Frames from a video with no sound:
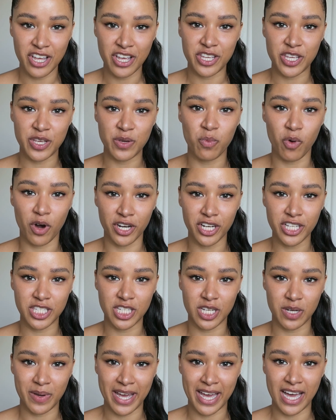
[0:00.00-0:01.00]
you want to
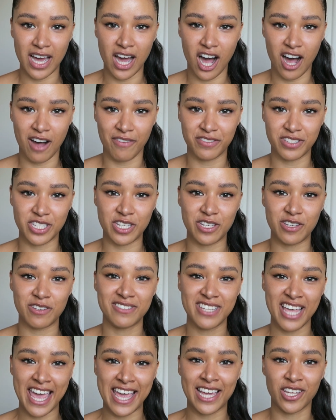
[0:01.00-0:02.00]
do it after you've
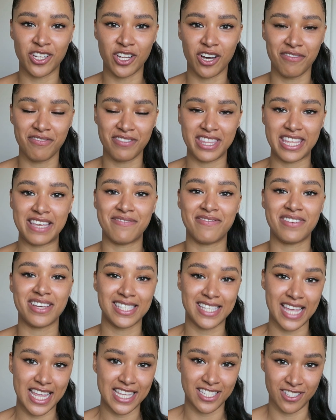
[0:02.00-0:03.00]
taken off the
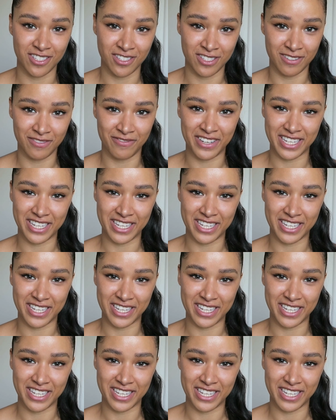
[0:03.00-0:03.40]
fixation